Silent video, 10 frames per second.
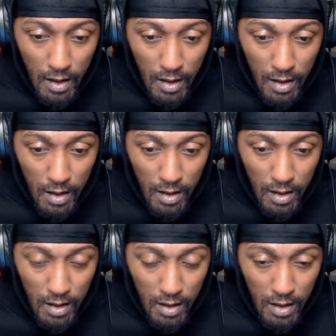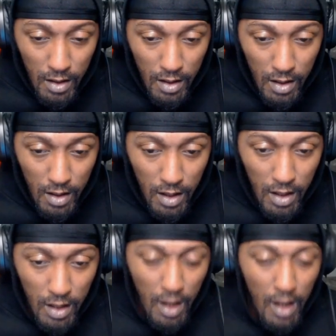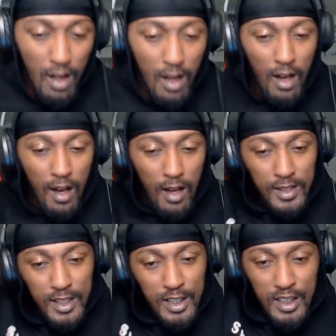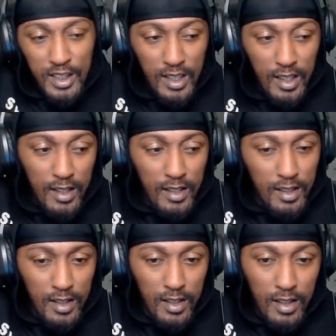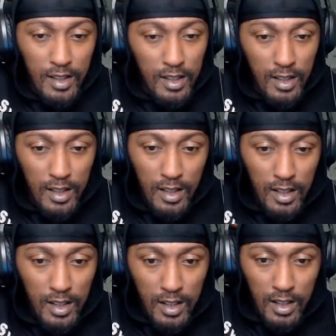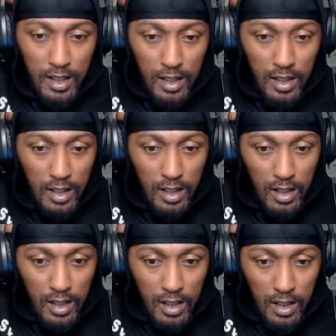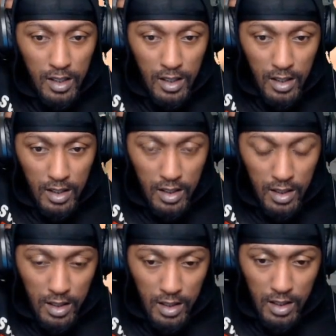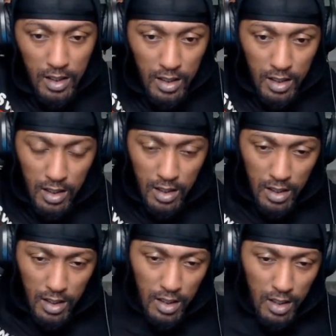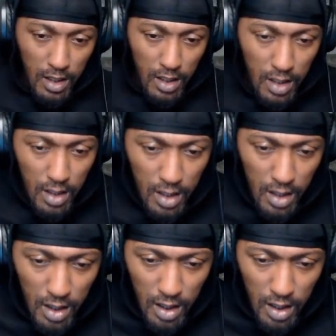No words are spoken by the person on screen.